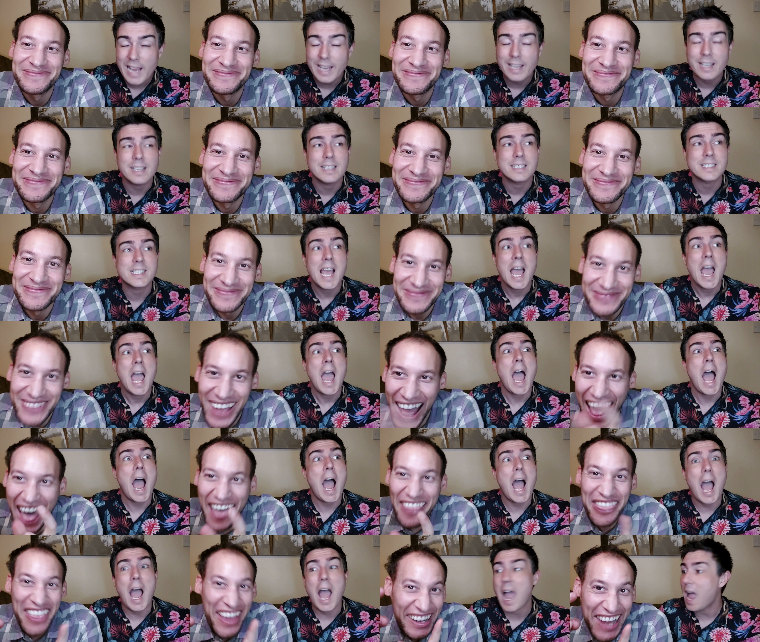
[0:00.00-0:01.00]
Speaker 1: leggers.
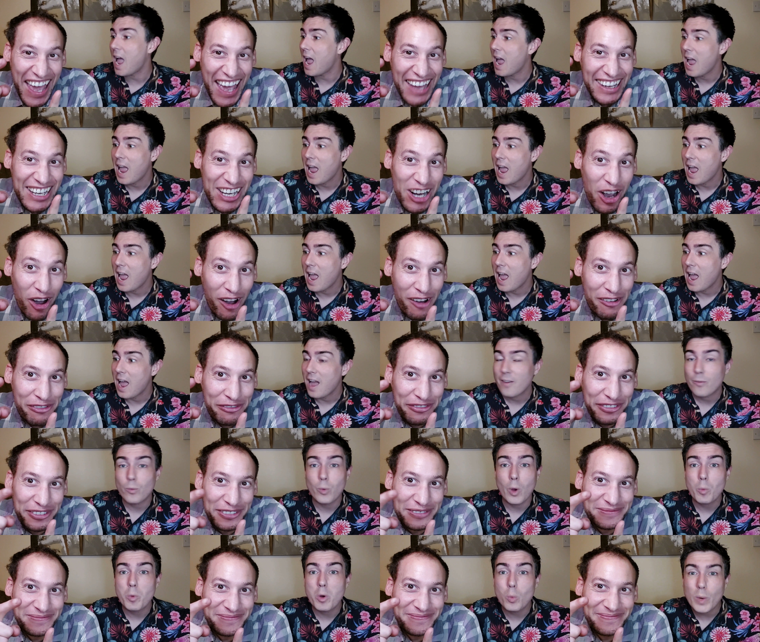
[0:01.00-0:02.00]
And then heading
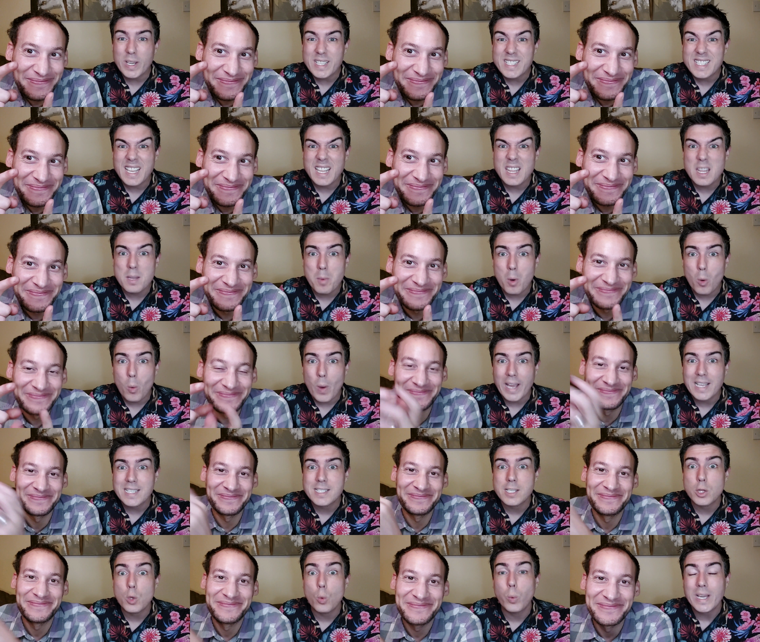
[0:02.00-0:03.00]
off, well, we're whisking them away
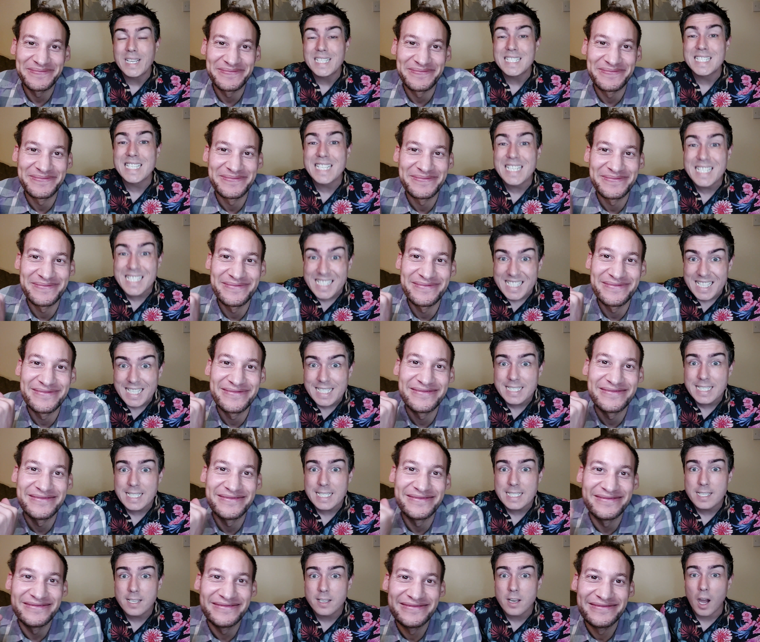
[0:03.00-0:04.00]
to the windy
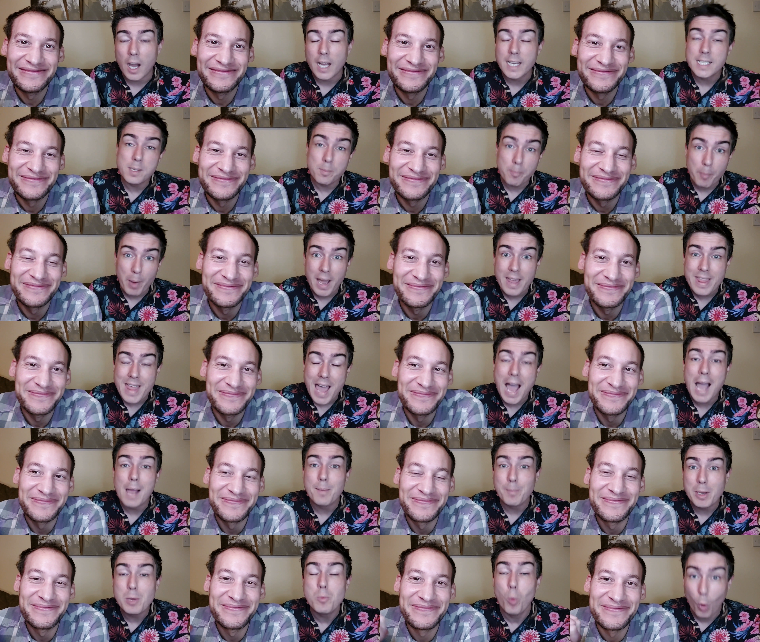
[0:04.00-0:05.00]
city tonight, and by that
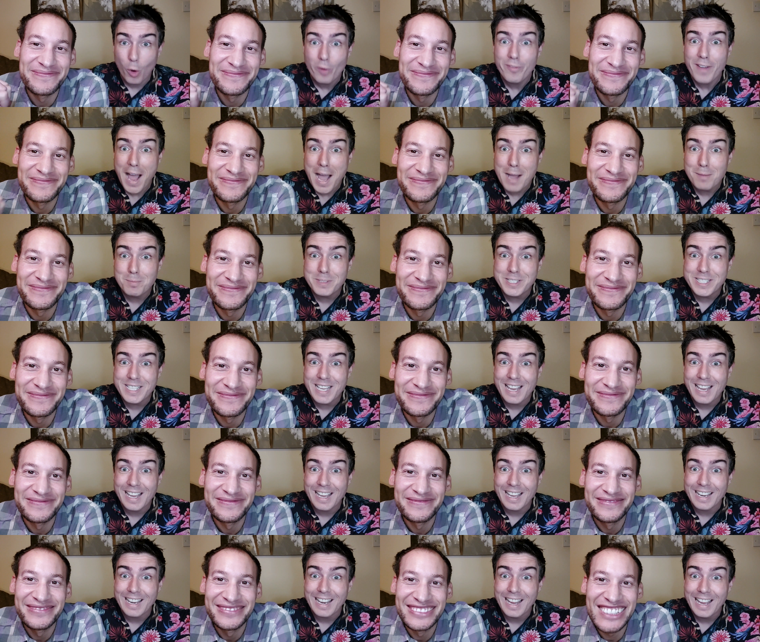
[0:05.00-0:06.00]
I mean
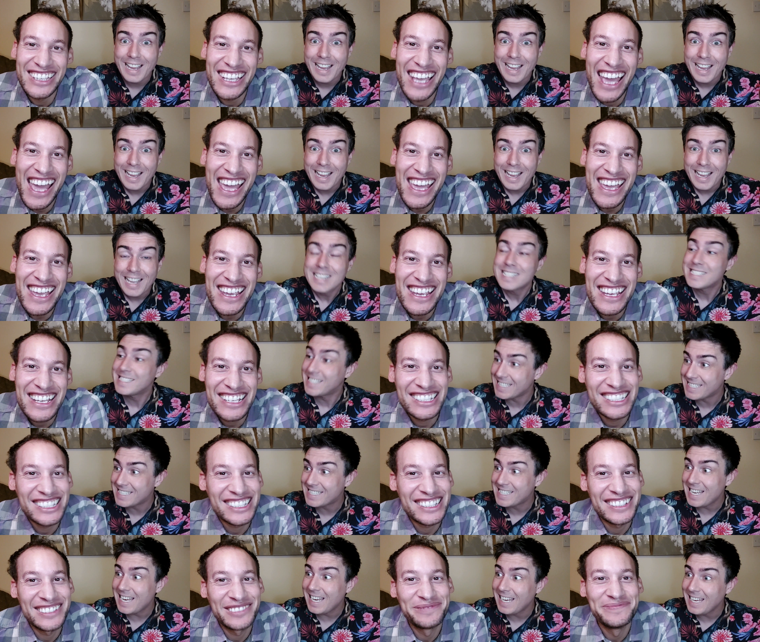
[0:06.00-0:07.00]
Wolverhampton. Yay! To
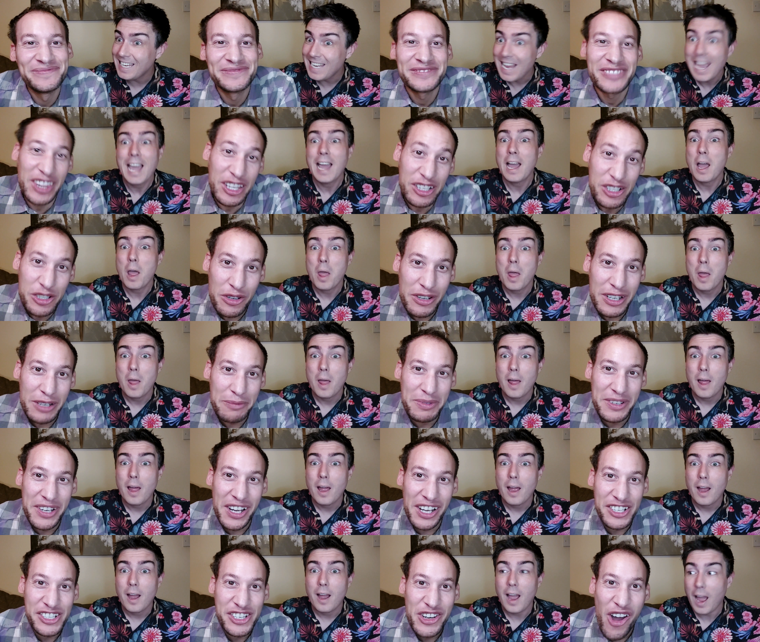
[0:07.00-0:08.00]
see the touring
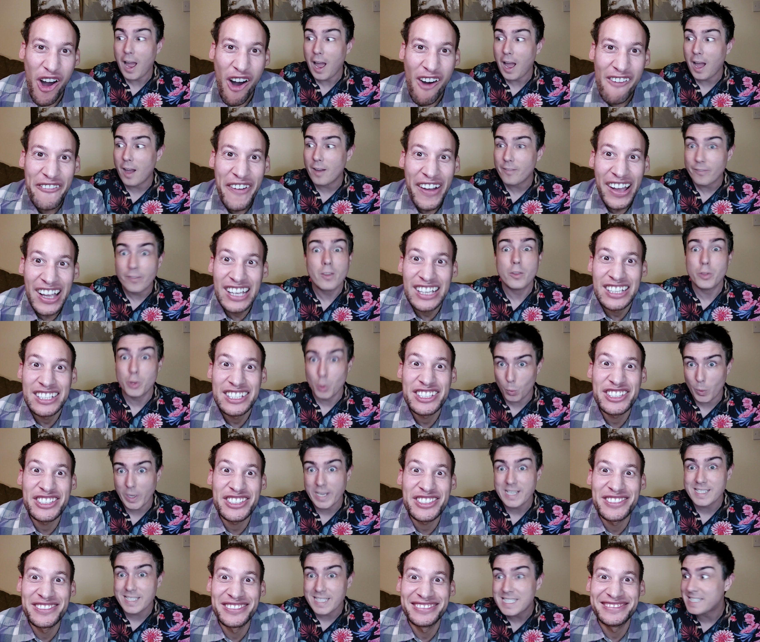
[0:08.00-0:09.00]
production of the
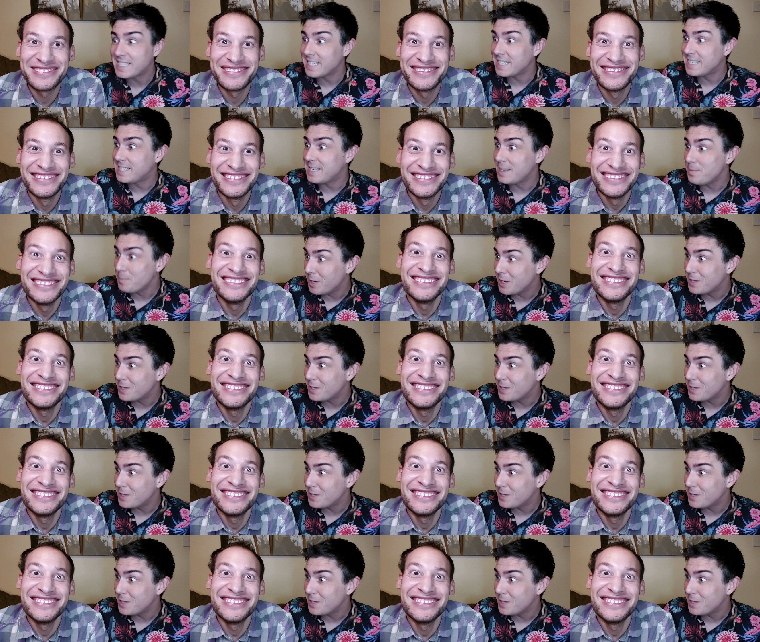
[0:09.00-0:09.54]
Windy City